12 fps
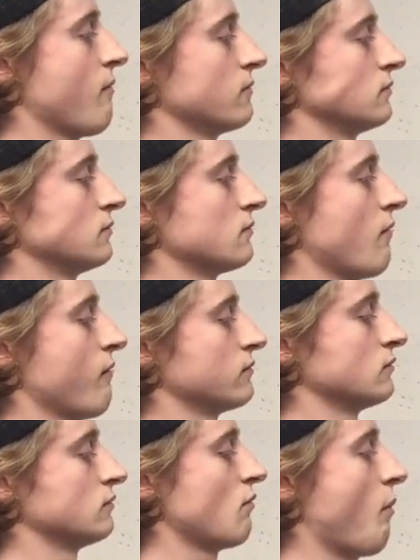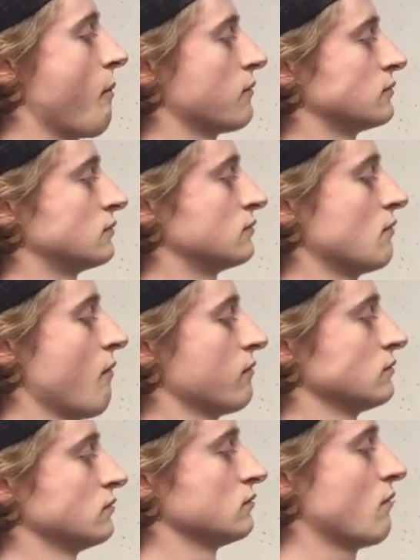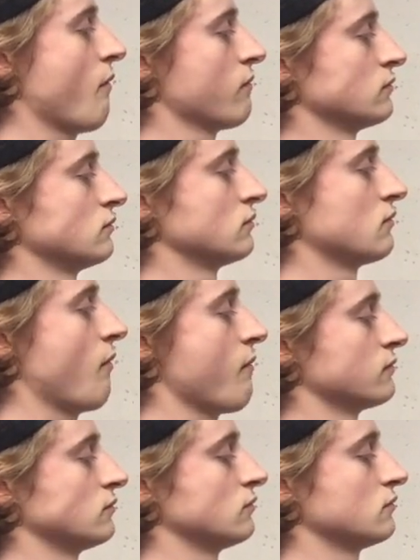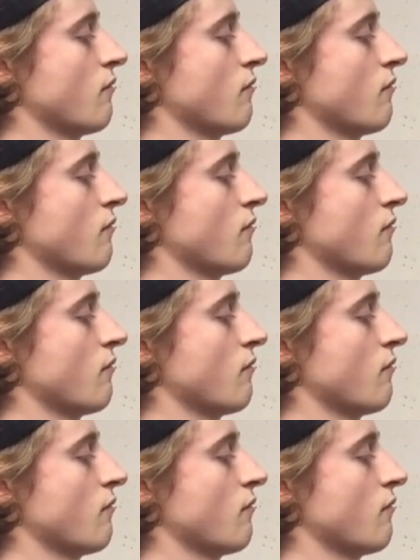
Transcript: we get, the watts cancel out,